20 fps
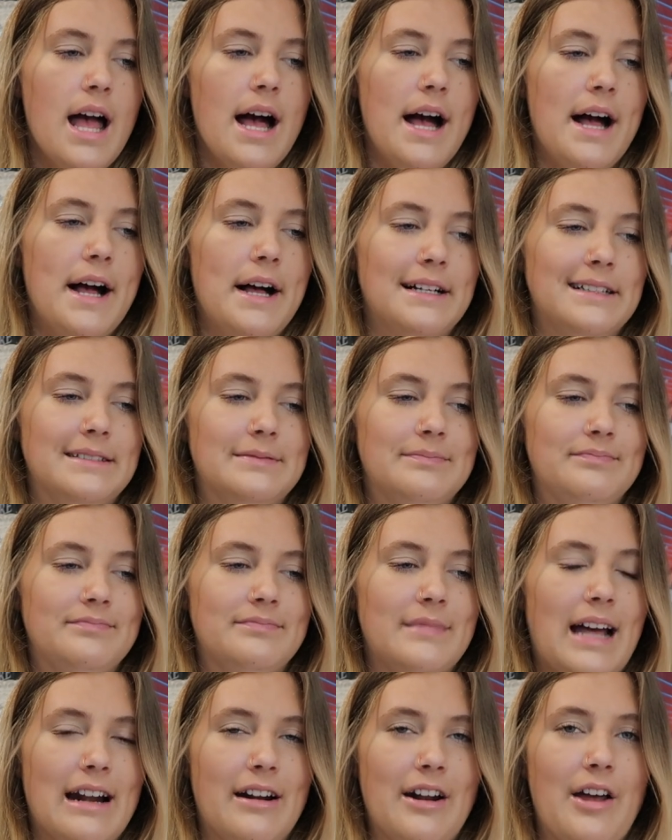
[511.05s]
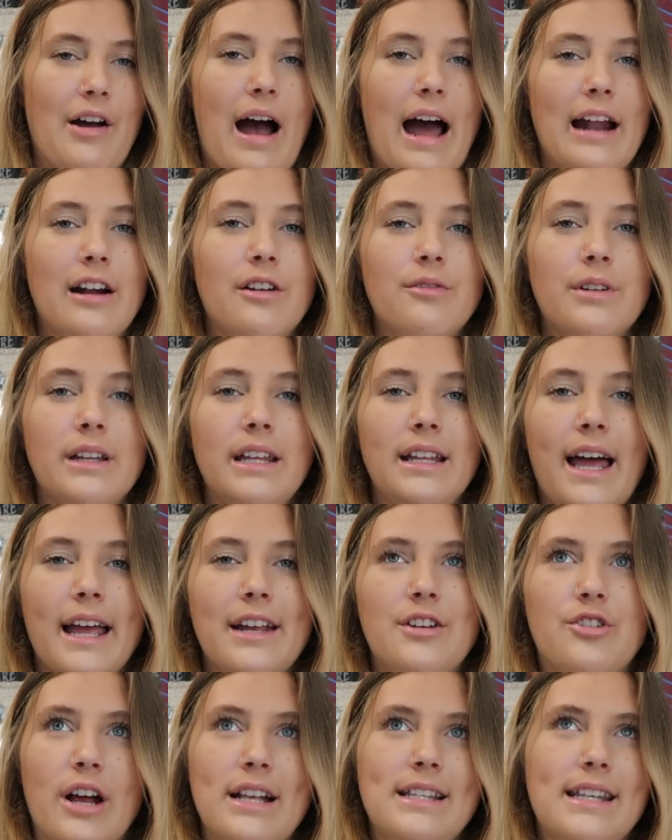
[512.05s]
I don't know. I don't really
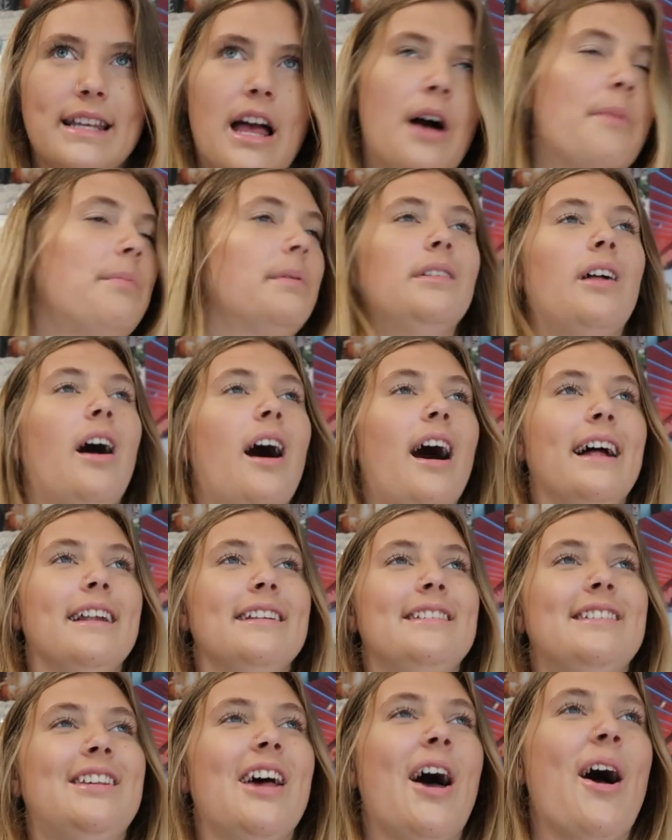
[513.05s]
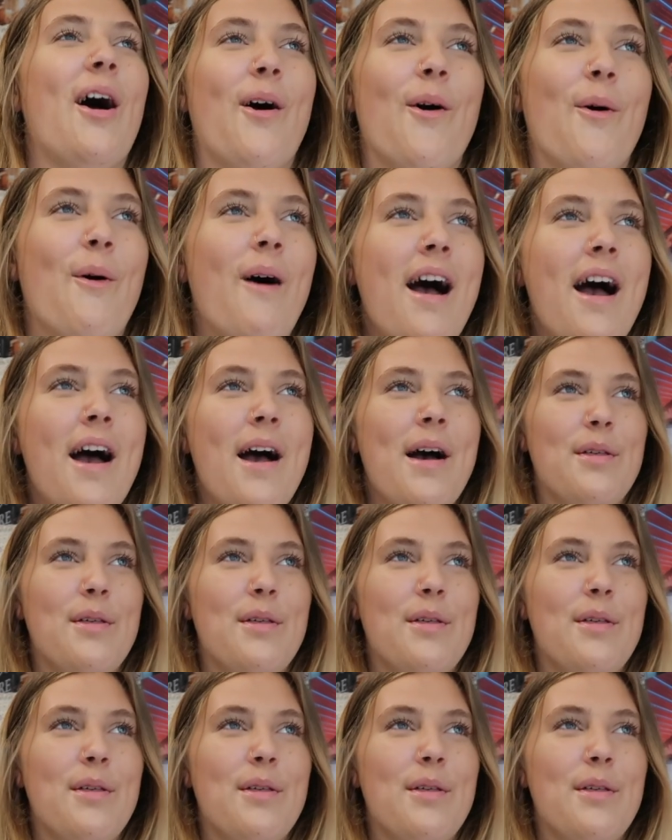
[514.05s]
like dressing up a lot, so